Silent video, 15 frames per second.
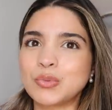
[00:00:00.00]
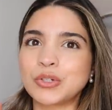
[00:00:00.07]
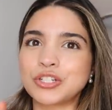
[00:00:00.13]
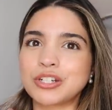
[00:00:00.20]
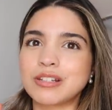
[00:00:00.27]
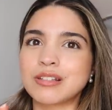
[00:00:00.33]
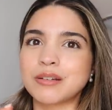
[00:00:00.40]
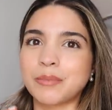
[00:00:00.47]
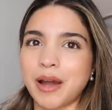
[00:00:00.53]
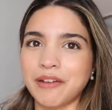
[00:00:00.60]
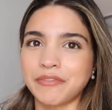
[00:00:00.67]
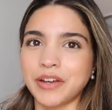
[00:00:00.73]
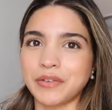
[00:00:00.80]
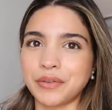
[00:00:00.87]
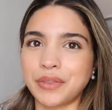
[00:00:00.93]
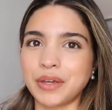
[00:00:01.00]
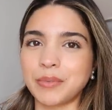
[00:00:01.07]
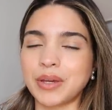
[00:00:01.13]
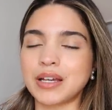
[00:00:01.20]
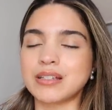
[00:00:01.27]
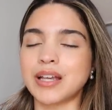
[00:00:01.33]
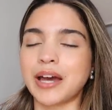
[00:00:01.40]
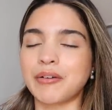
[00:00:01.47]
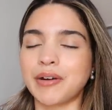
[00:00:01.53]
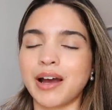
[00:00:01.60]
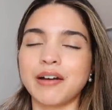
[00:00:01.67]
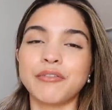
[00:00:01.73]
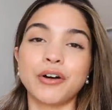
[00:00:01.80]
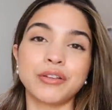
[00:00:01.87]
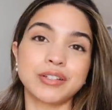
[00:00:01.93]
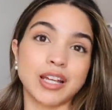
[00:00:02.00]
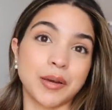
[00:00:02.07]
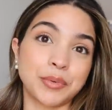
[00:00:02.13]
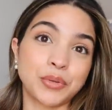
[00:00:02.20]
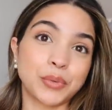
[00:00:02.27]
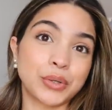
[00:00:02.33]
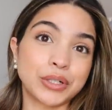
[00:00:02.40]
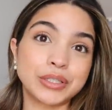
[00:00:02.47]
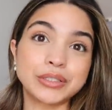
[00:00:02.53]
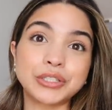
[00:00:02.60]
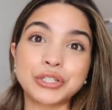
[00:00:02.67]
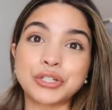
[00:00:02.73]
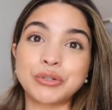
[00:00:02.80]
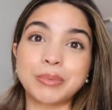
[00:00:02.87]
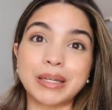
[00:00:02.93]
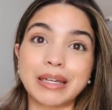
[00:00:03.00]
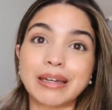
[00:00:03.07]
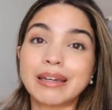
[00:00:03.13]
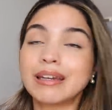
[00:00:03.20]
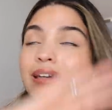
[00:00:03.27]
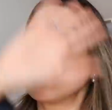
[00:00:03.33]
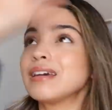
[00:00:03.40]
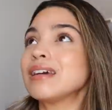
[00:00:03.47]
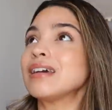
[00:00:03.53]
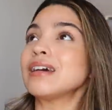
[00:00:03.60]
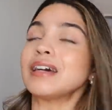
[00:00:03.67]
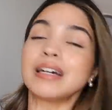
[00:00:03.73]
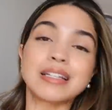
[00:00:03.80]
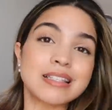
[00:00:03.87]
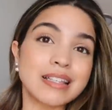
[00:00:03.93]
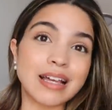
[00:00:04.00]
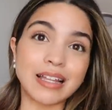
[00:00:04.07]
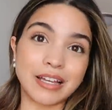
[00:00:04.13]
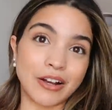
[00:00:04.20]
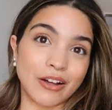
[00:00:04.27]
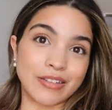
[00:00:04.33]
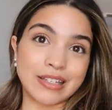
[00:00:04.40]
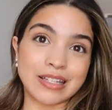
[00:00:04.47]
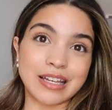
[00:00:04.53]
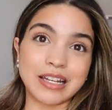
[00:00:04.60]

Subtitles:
which is my favorite thing because I don't have all the time in the world to be selling all these